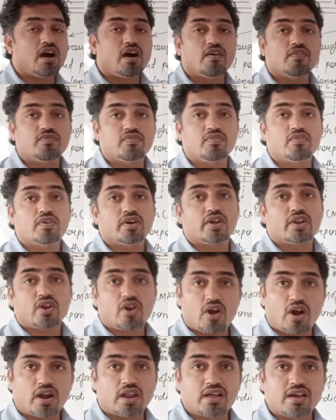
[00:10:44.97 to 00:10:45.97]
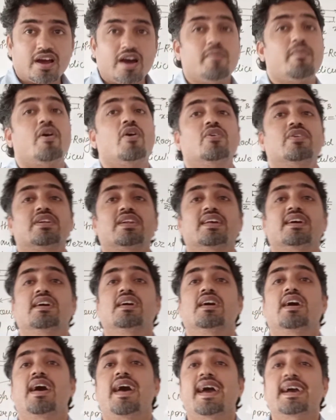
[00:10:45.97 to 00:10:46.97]
of rod
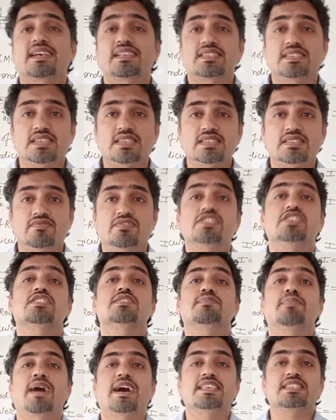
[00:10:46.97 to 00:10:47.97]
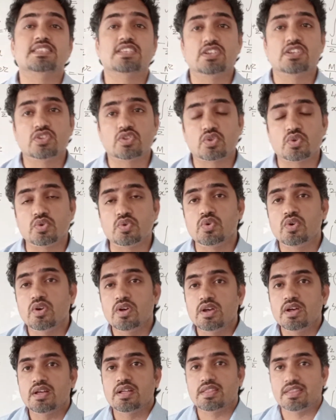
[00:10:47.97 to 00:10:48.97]
about axis which is passing through
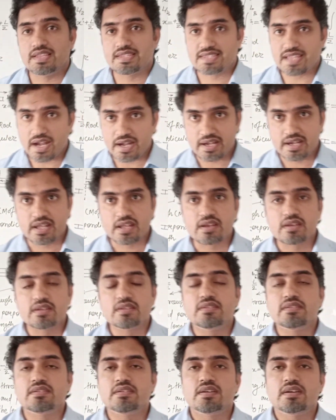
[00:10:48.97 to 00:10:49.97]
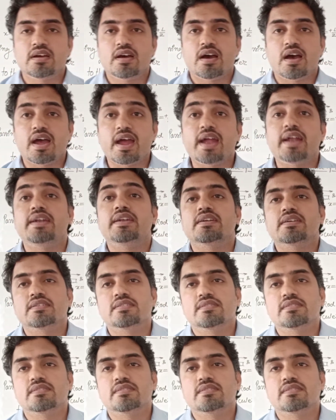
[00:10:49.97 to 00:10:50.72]
the center and